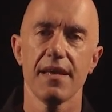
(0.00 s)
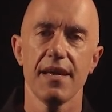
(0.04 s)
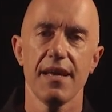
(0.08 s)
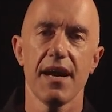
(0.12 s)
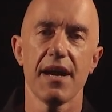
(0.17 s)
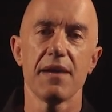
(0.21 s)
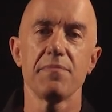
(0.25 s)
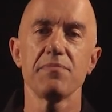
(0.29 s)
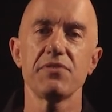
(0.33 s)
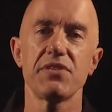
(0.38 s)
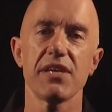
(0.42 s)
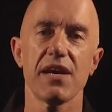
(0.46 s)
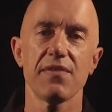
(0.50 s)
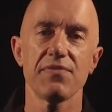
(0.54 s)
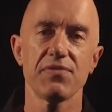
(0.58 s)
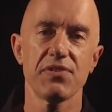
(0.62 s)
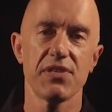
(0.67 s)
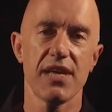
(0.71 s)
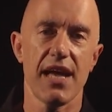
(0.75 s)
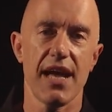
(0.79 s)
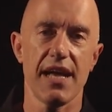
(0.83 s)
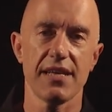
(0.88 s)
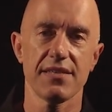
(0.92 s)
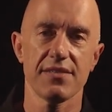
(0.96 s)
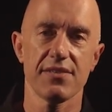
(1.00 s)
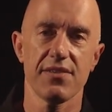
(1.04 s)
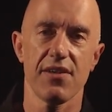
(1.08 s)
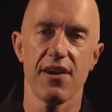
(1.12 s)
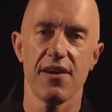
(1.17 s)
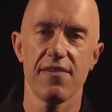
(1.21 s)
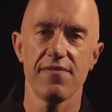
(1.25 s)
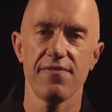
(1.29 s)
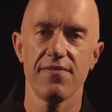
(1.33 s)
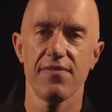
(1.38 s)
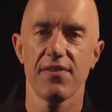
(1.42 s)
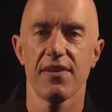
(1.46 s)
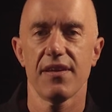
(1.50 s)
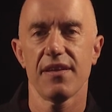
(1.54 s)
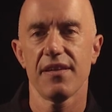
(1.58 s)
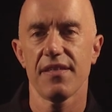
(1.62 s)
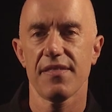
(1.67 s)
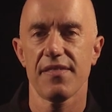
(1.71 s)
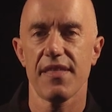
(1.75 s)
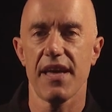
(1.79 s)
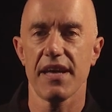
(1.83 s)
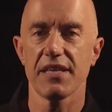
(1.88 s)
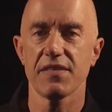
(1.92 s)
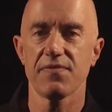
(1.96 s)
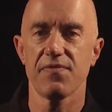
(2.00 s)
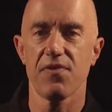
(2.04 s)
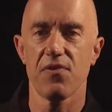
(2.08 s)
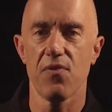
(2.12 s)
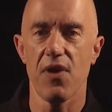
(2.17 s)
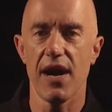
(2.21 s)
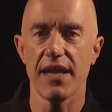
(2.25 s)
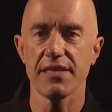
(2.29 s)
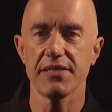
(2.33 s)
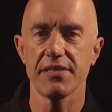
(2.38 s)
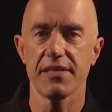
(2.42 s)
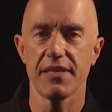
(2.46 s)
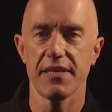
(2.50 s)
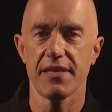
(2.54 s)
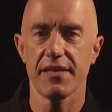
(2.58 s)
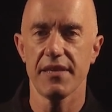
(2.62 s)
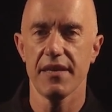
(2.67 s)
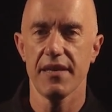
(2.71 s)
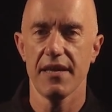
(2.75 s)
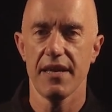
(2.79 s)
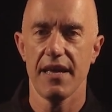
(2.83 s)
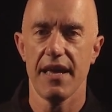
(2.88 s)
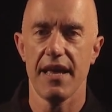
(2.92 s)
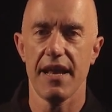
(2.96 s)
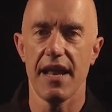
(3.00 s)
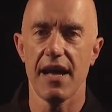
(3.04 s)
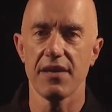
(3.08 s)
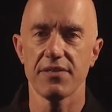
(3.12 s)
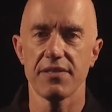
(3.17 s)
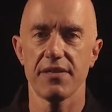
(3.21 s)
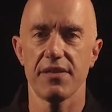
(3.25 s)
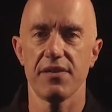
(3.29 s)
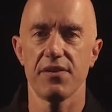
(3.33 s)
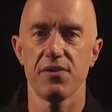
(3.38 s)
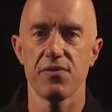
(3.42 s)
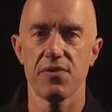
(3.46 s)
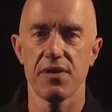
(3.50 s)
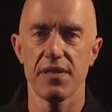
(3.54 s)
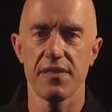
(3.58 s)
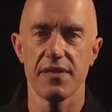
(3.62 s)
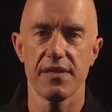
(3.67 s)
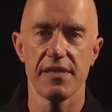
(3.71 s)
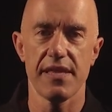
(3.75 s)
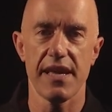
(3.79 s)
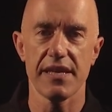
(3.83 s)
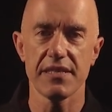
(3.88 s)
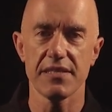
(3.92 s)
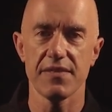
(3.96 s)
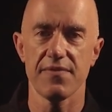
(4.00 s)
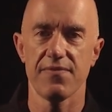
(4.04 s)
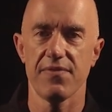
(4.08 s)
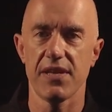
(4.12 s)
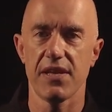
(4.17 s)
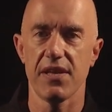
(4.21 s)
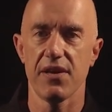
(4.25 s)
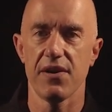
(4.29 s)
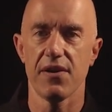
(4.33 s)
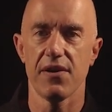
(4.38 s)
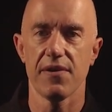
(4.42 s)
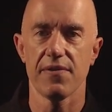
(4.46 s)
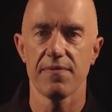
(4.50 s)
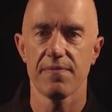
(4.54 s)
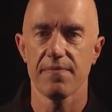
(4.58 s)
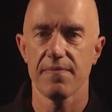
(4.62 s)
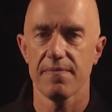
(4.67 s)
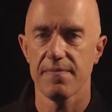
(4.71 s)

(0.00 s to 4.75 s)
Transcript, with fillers: I'm Jeff Chasnov. Thanks for watching, and I'll see you in the next video.